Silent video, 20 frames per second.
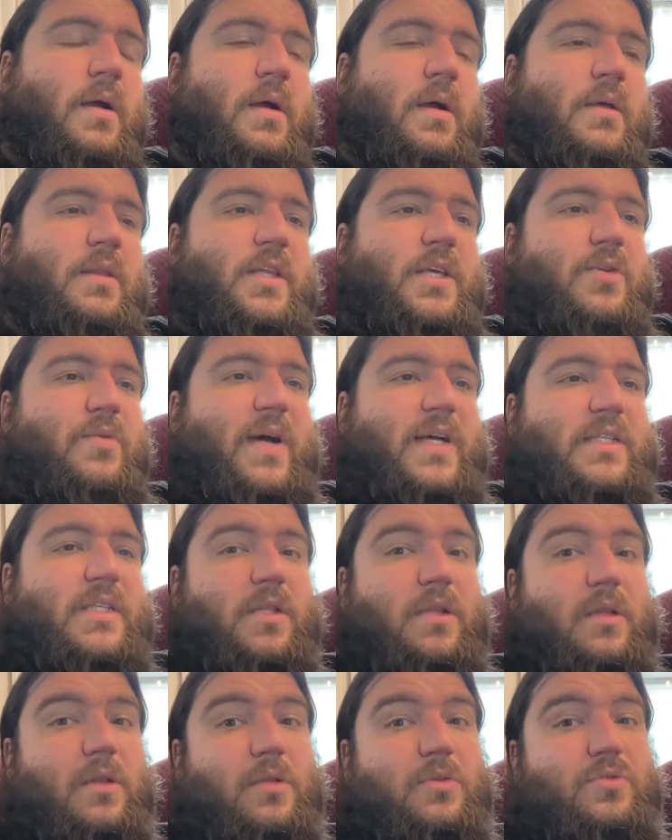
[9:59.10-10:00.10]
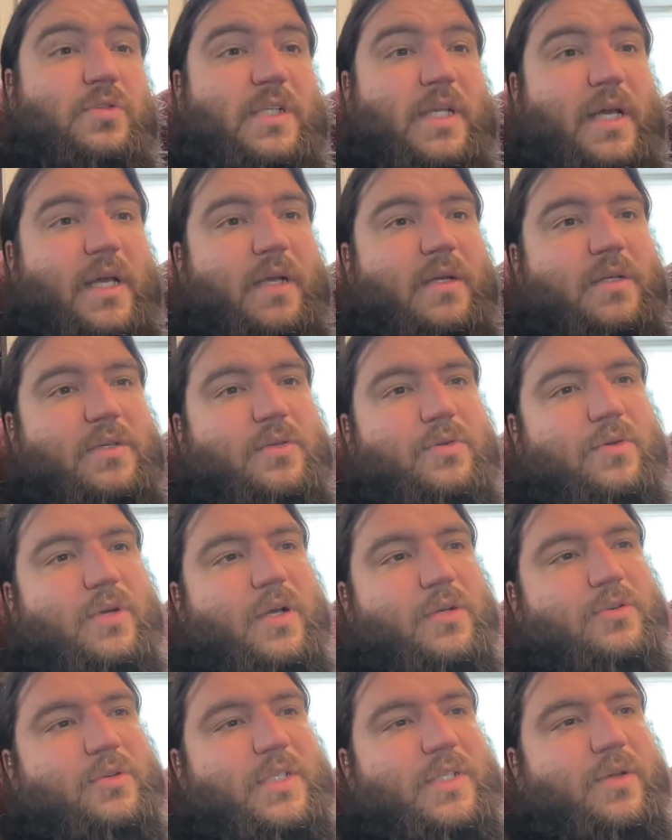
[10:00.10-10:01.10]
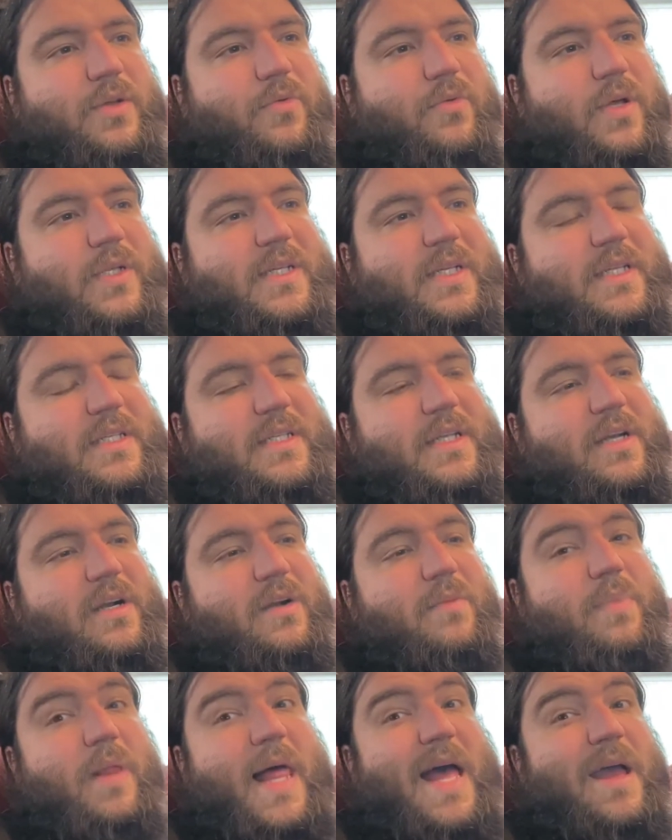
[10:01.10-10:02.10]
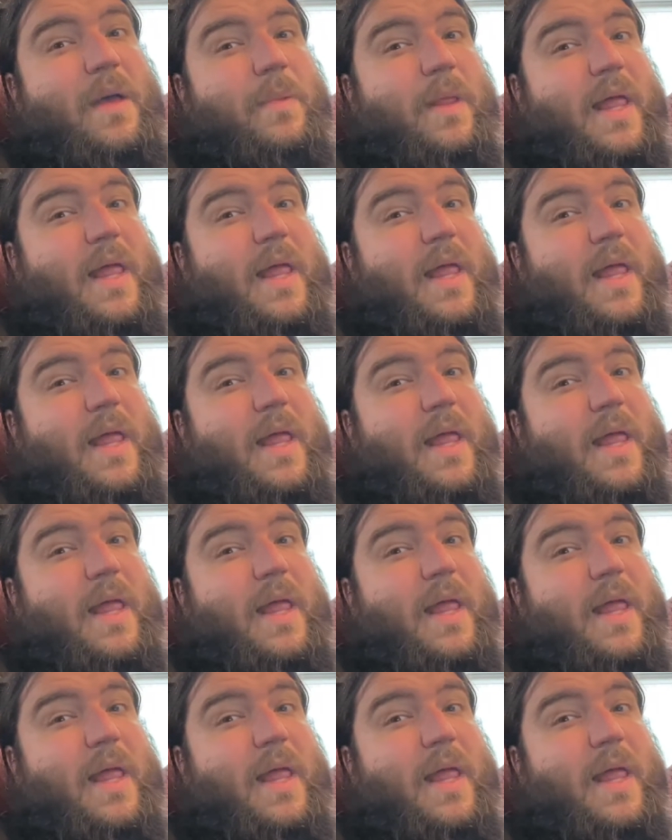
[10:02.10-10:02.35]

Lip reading: the U.S. losing two countries it once considered pliable